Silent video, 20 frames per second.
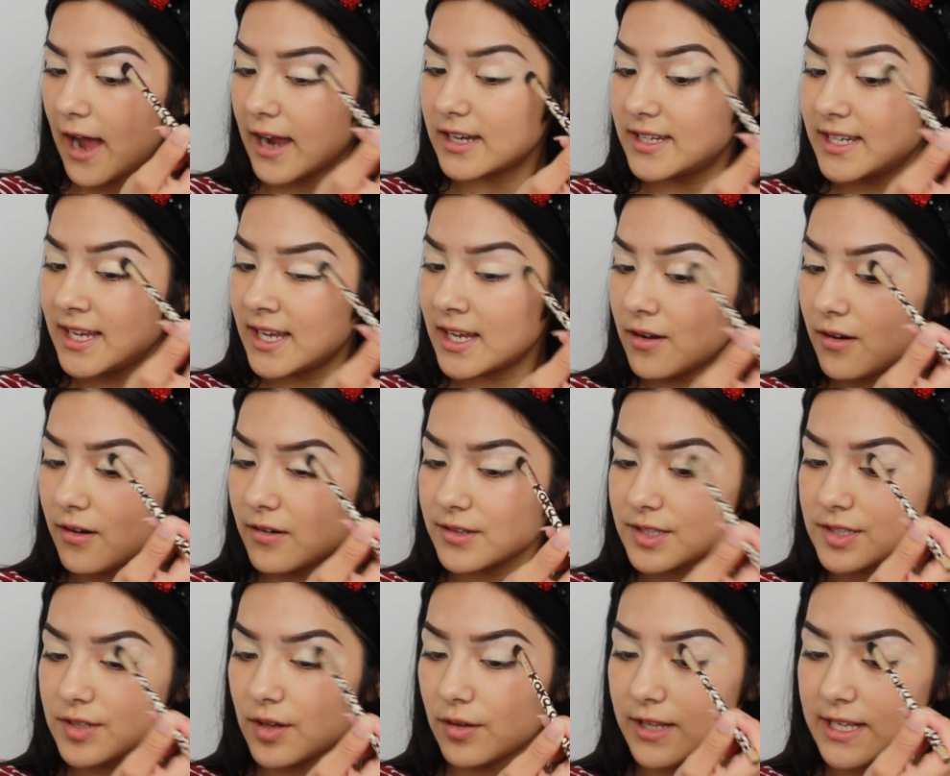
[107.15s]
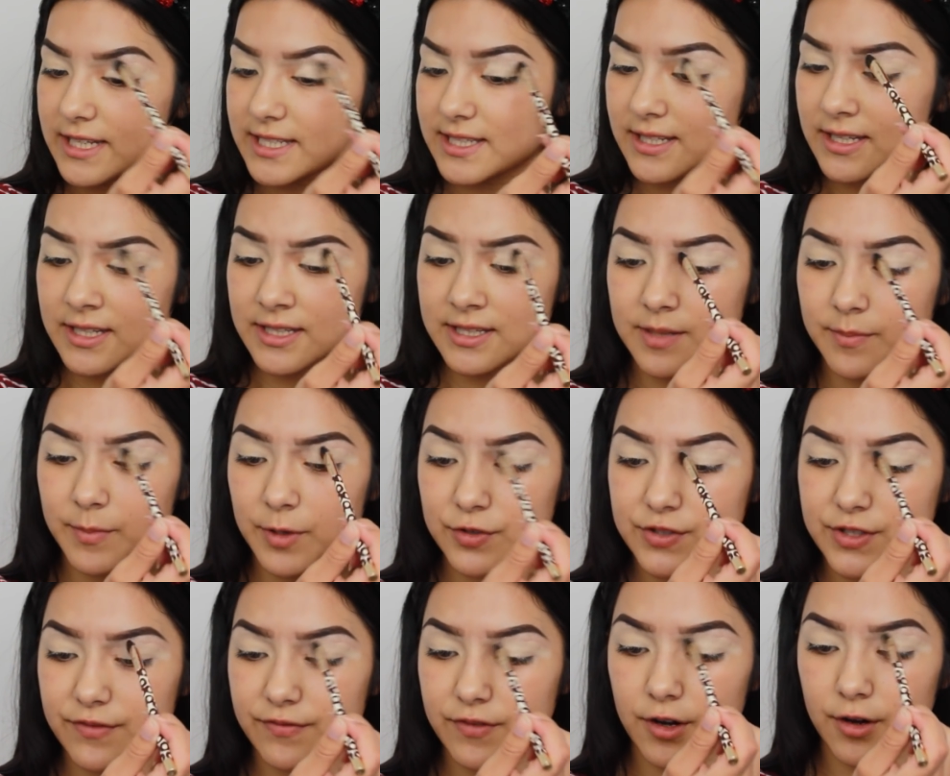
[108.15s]
I did also listen to
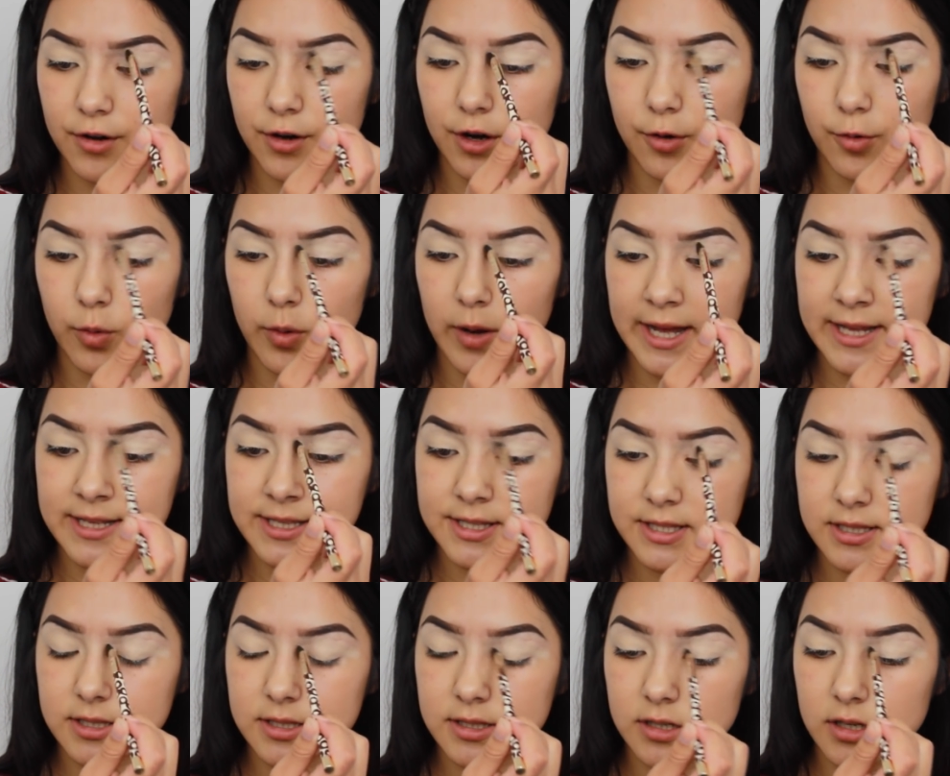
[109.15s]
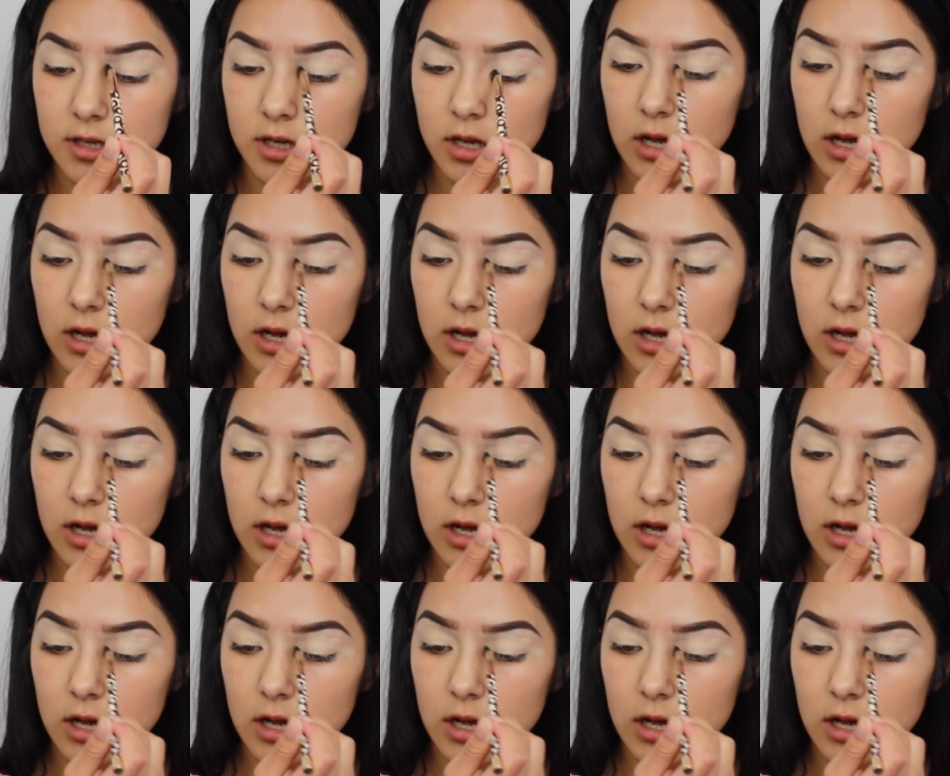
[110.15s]
most of your requests,